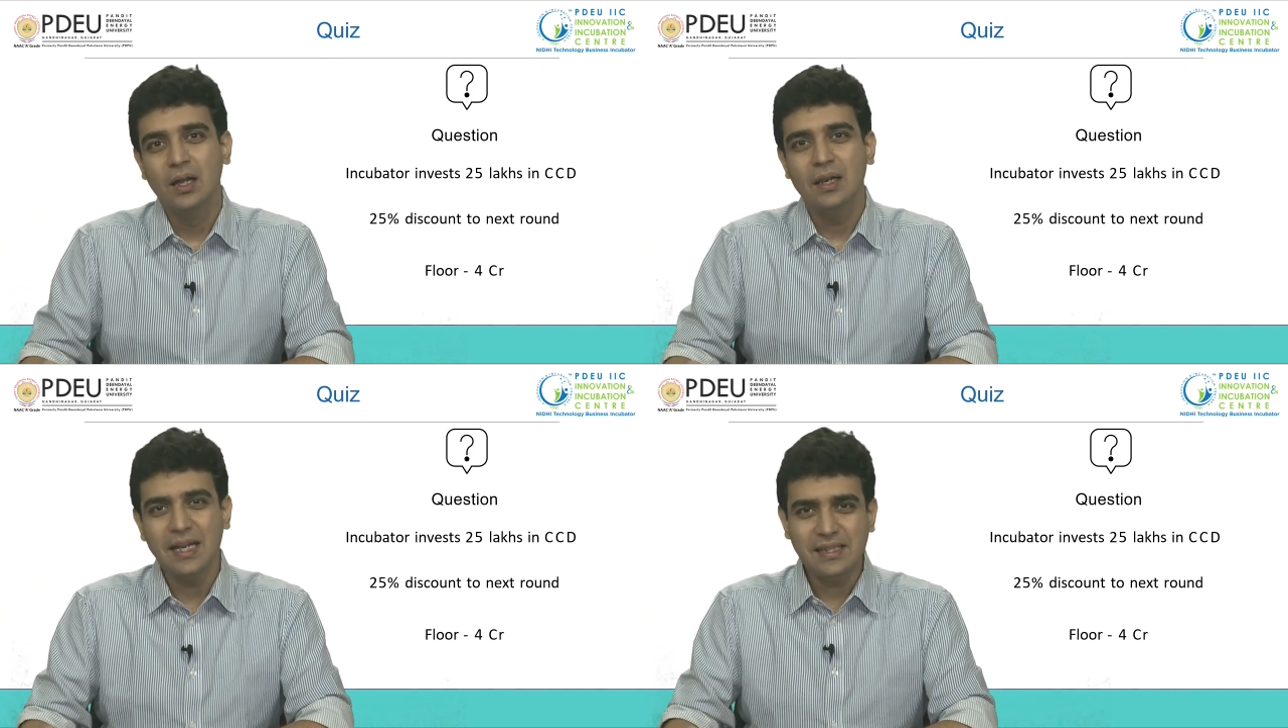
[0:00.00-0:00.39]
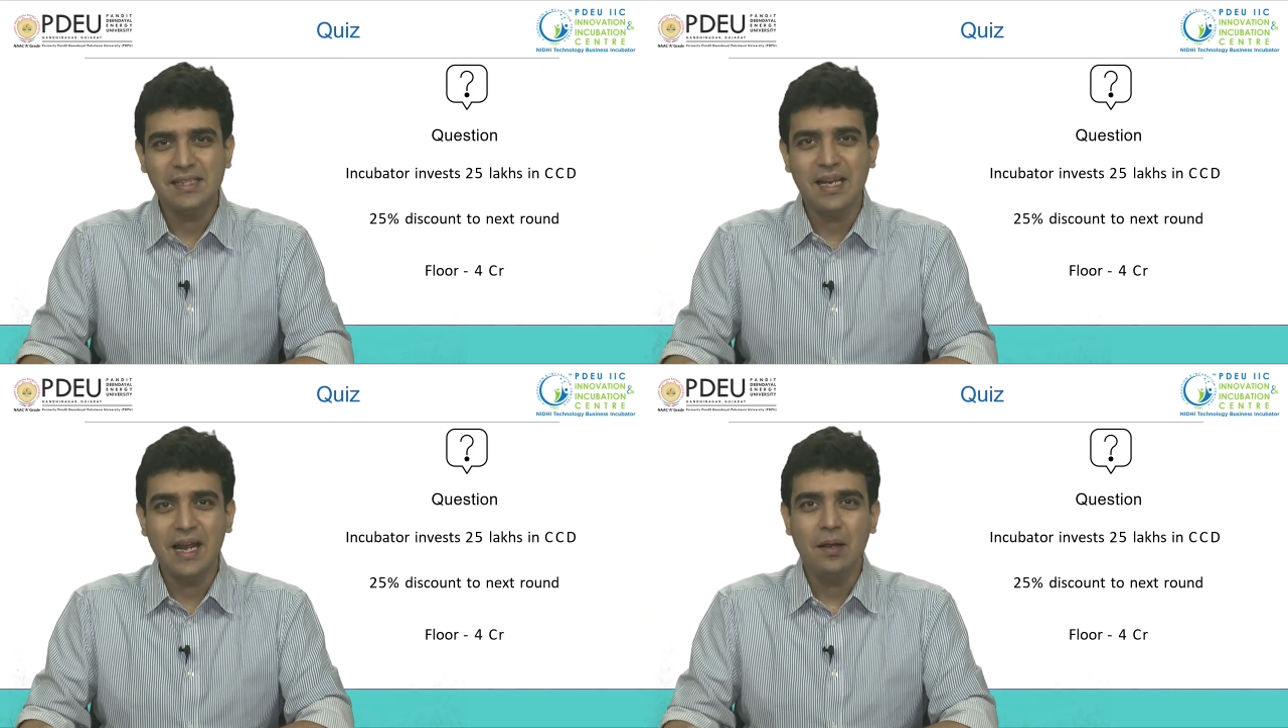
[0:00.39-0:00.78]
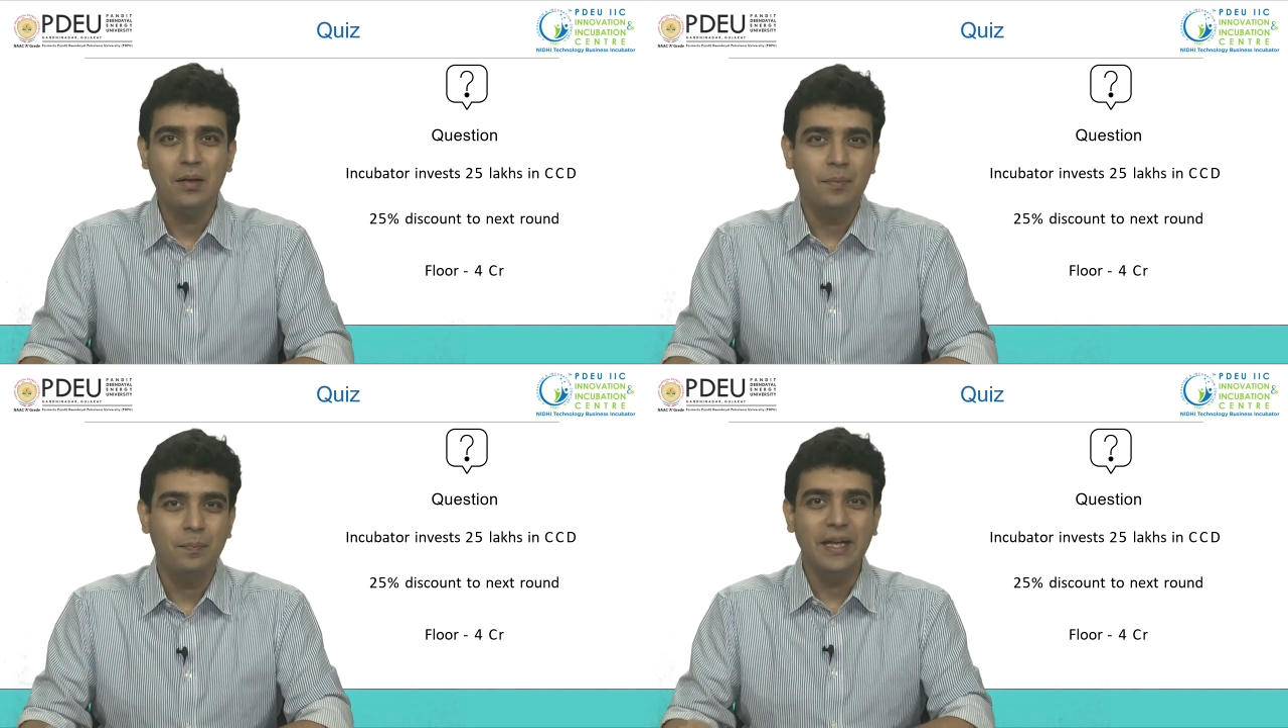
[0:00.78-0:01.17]
Let's say
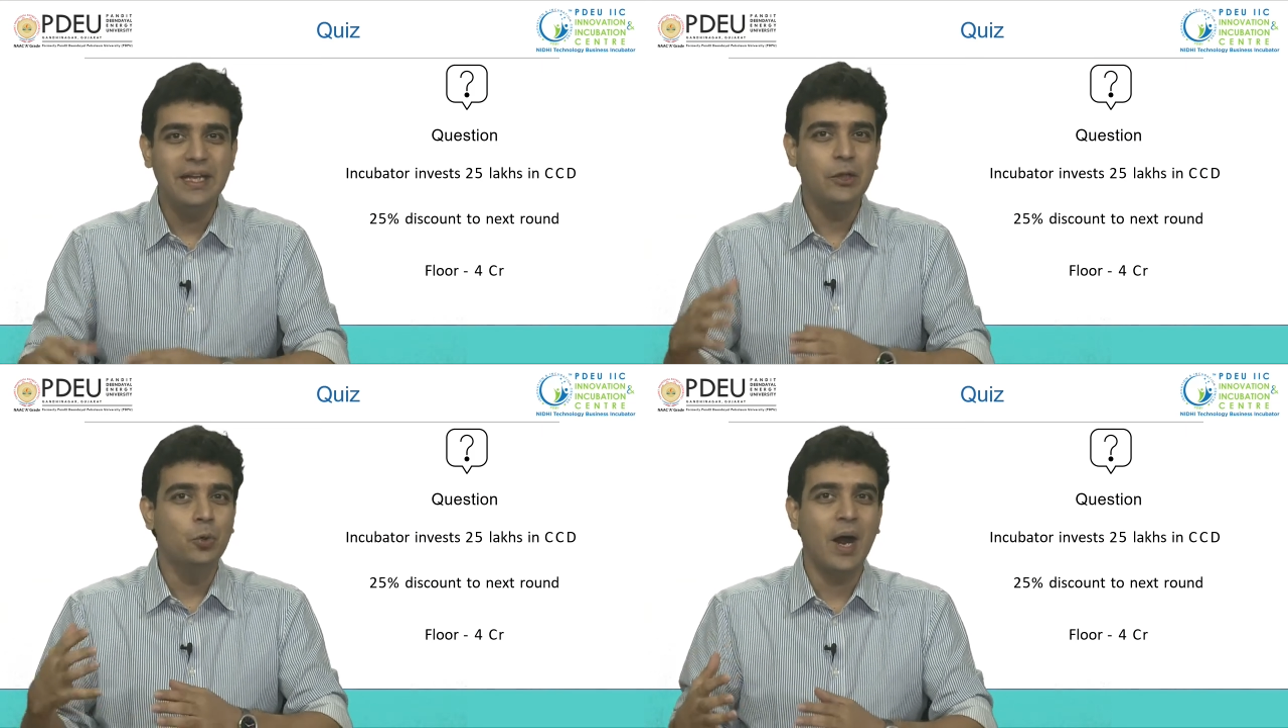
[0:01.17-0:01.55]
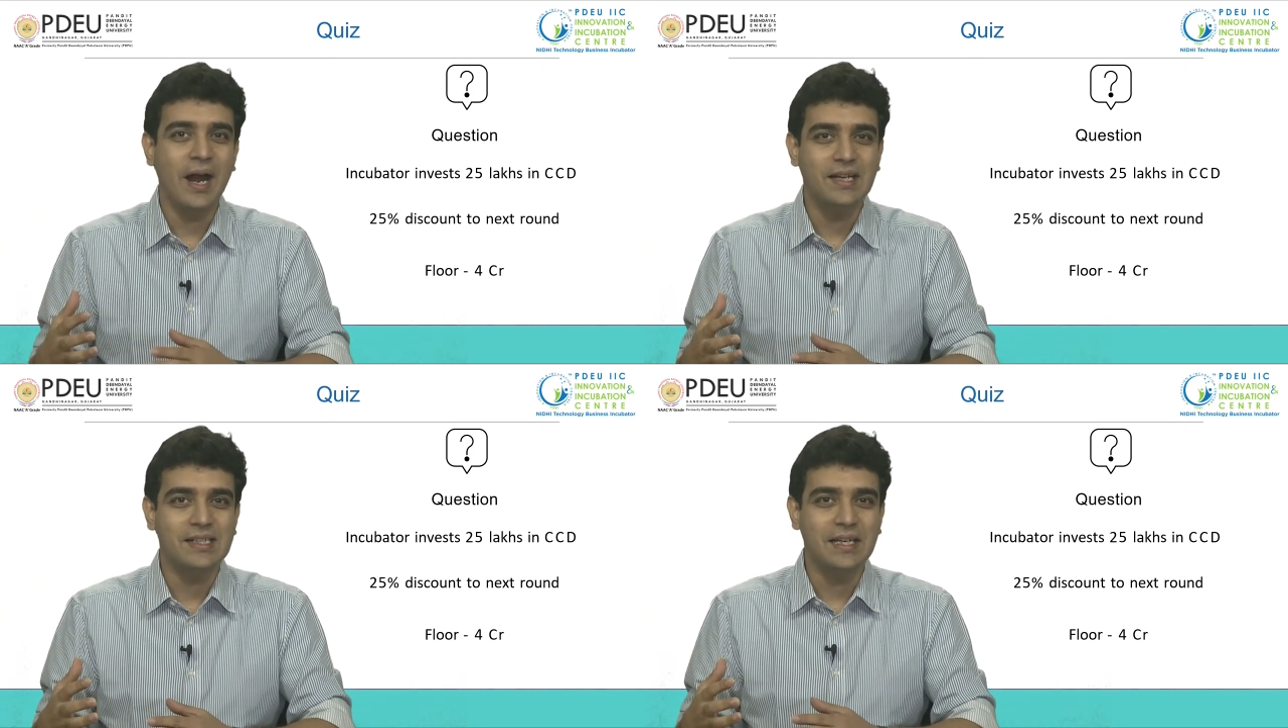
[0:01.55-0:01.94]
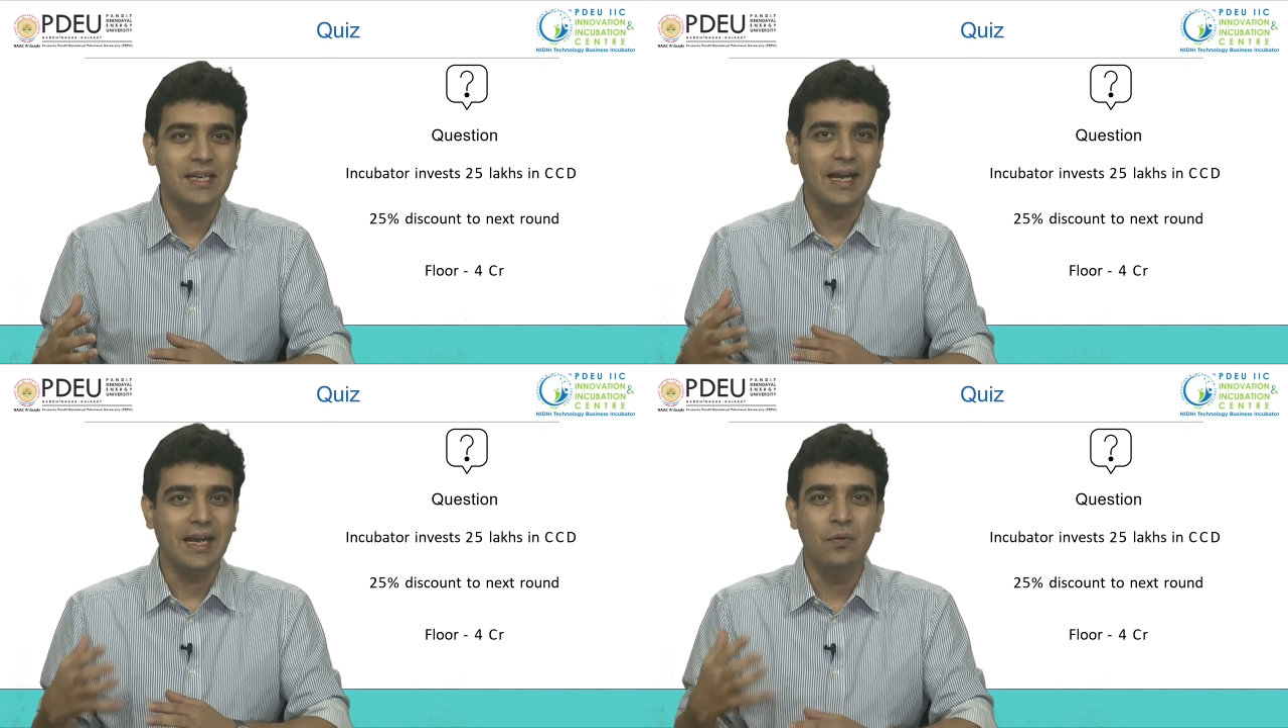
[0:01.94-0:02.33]

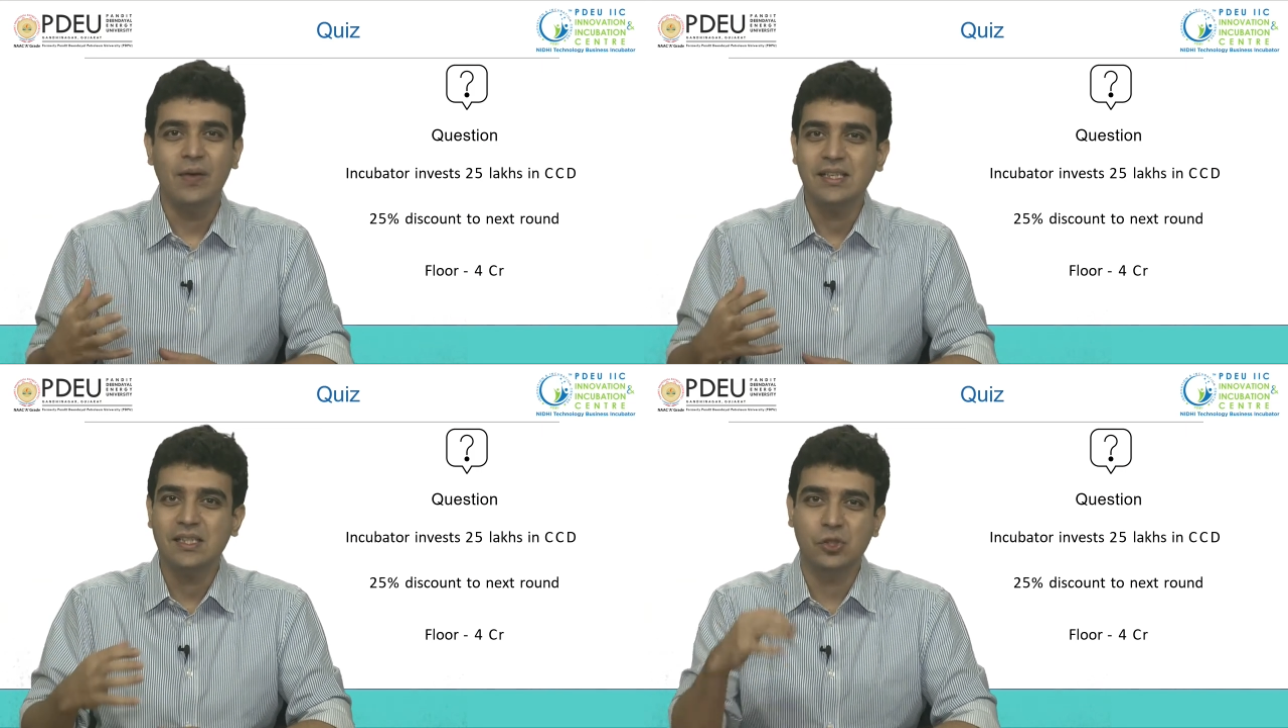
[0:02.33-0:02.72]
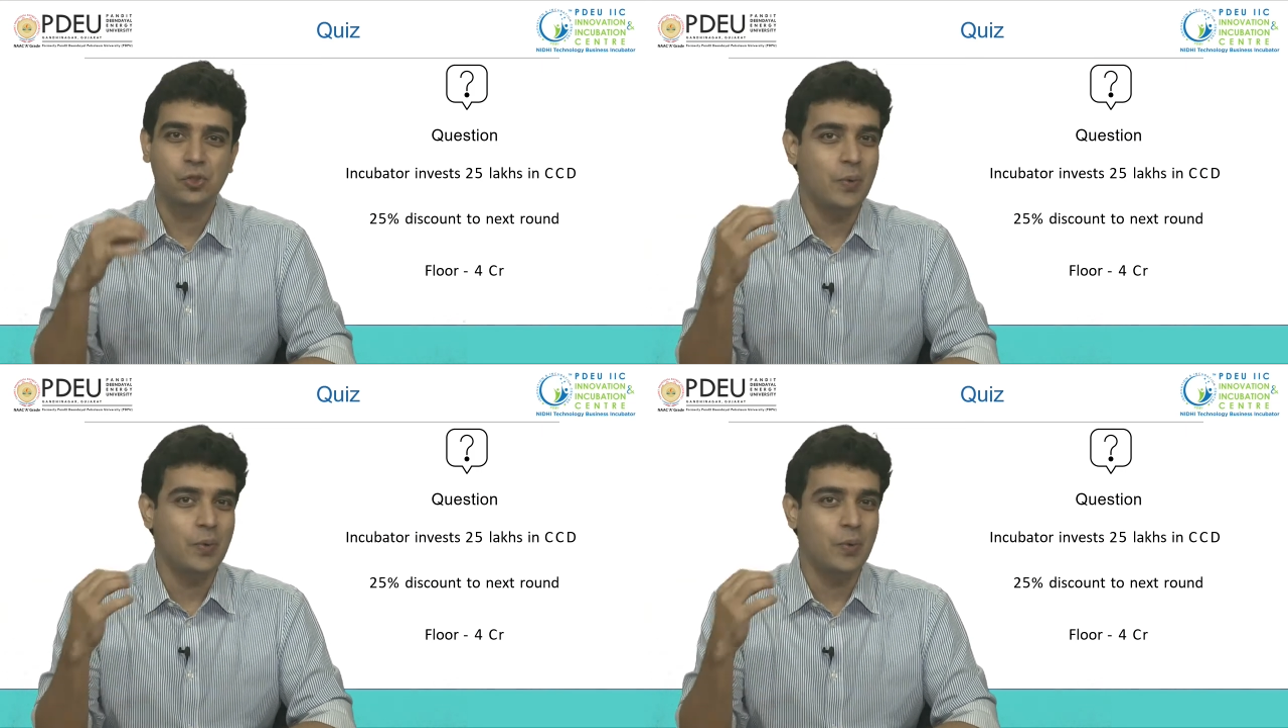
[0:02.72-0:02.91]
PDUIC invests